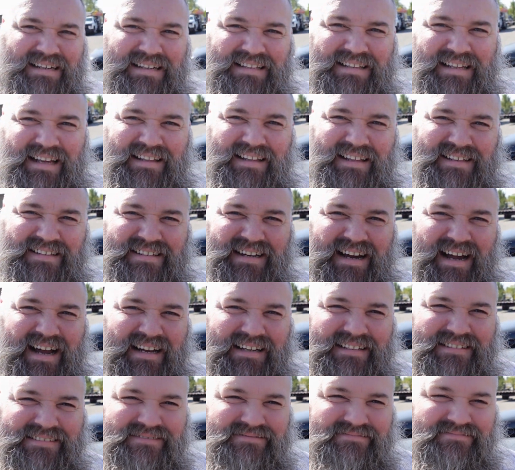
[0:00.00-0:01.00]
Like this
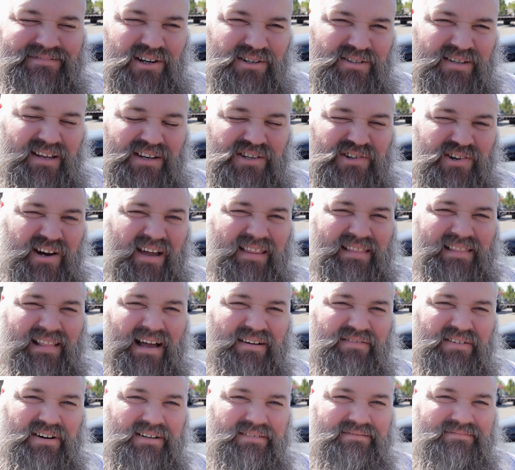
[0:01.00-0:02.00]
guy who said try the
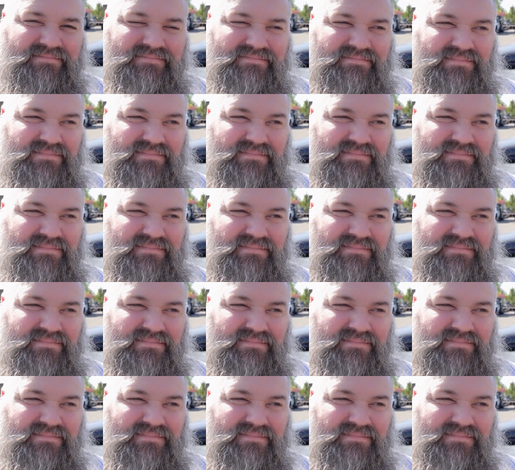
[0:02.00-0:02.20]
lever,